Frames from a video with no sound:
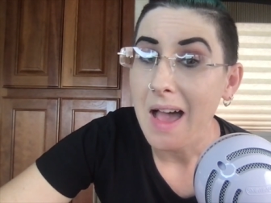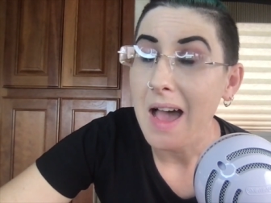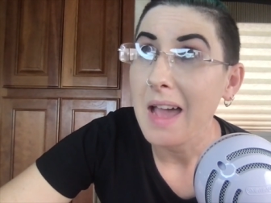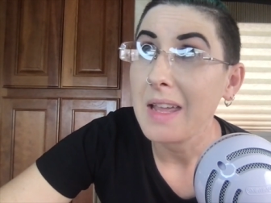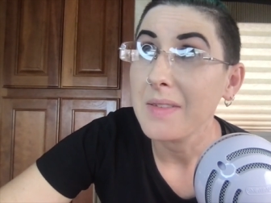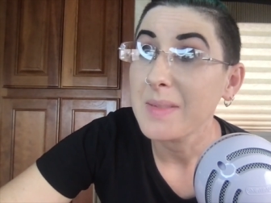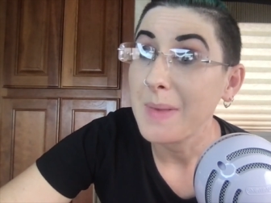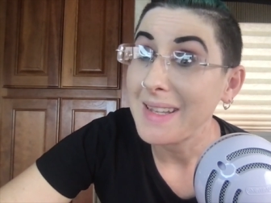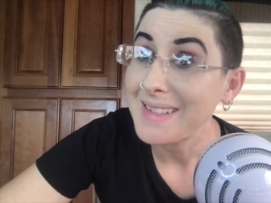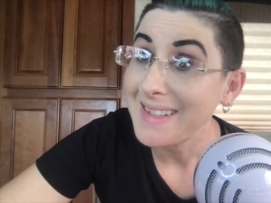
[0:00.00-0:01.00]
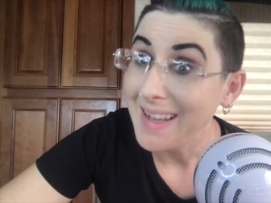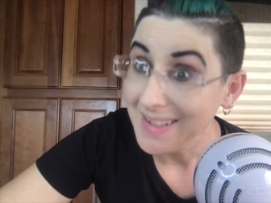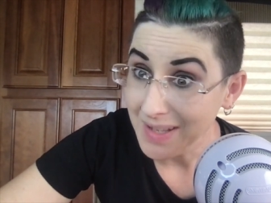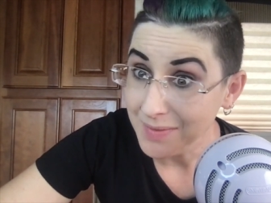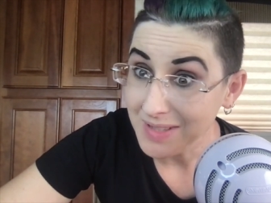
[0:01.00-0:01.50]
I have spent
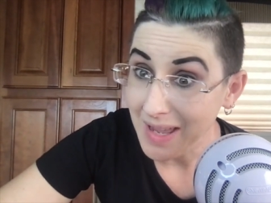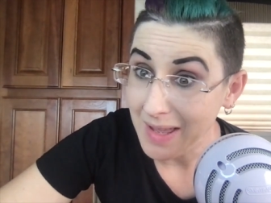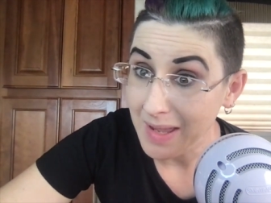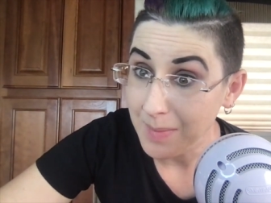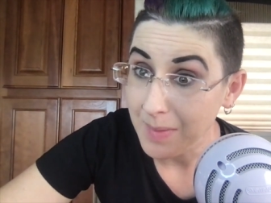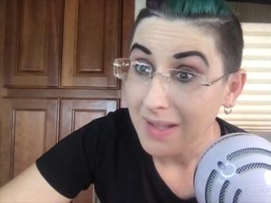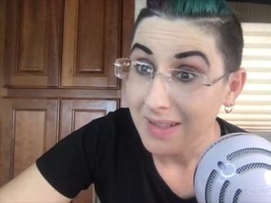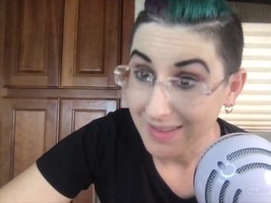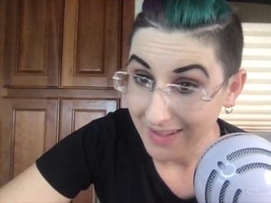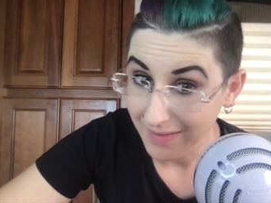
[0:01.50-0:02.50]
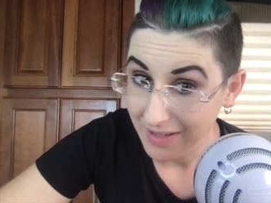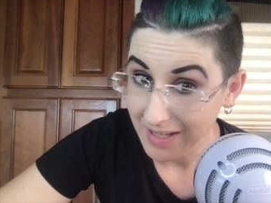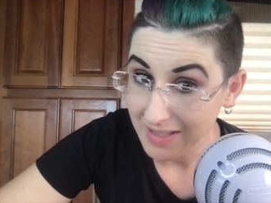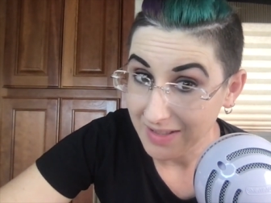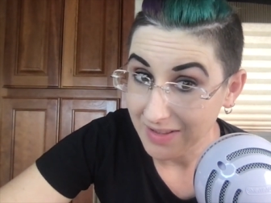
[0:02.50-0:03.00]
enough time living
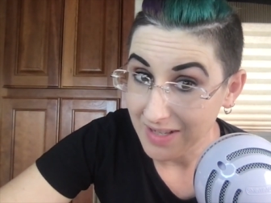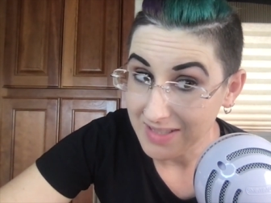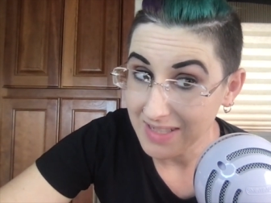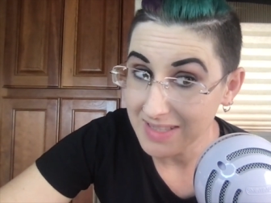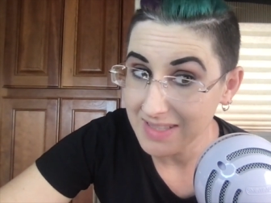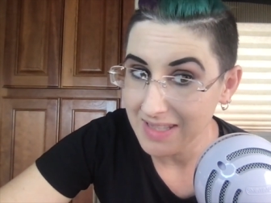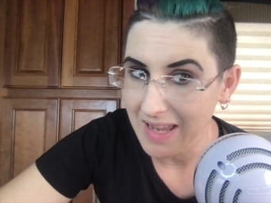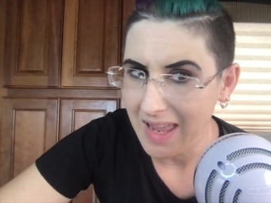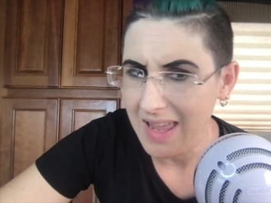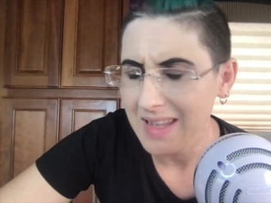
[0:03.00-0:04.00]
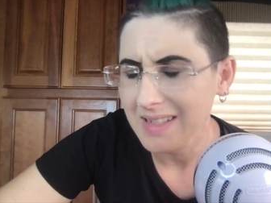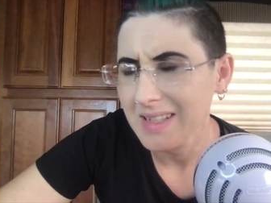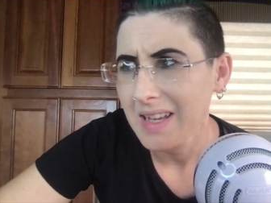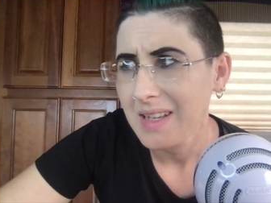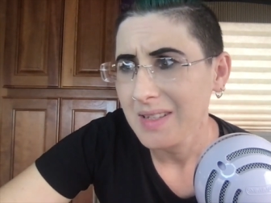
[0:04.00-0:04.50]
in closets and
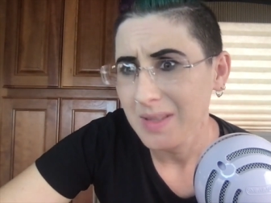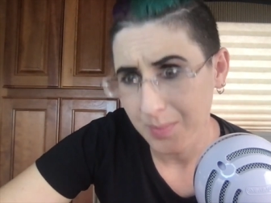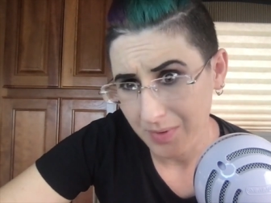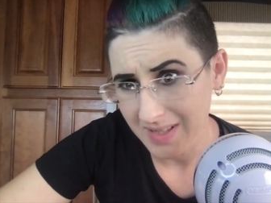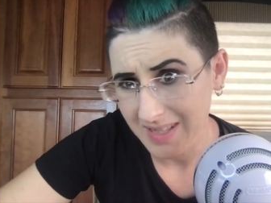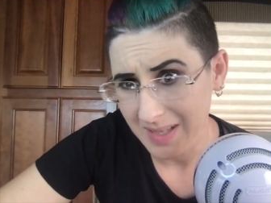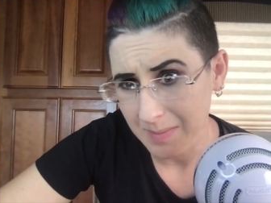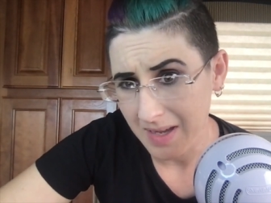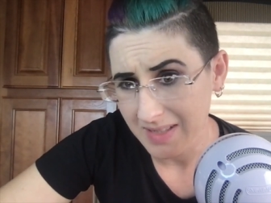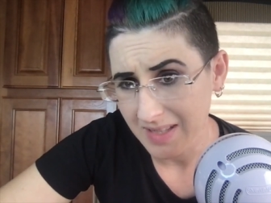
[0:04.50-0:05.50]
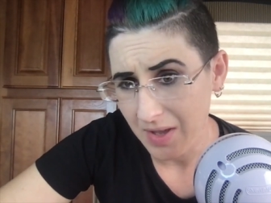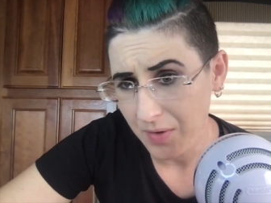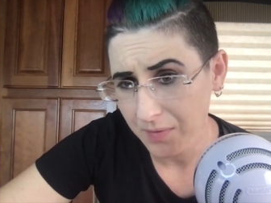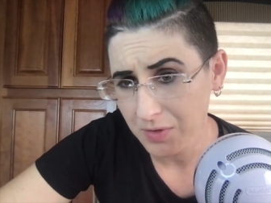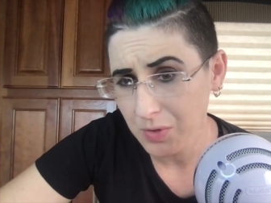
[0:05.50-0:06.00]
suppressing
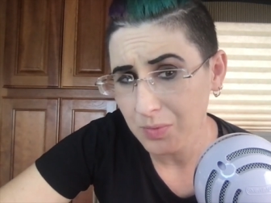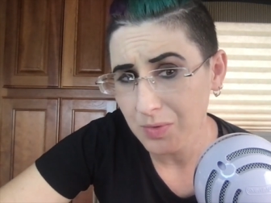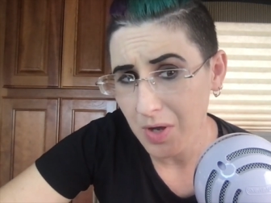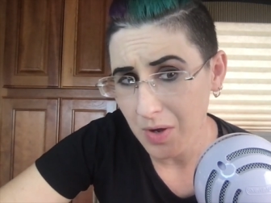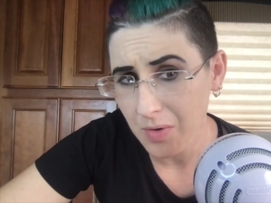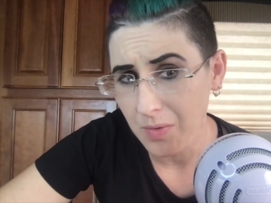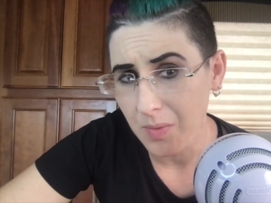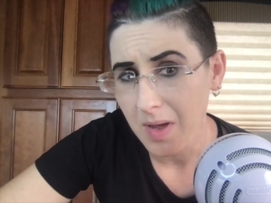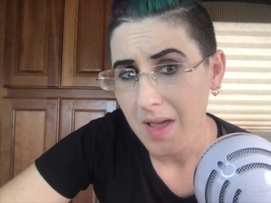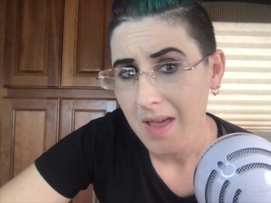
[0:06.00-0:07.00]
myself to know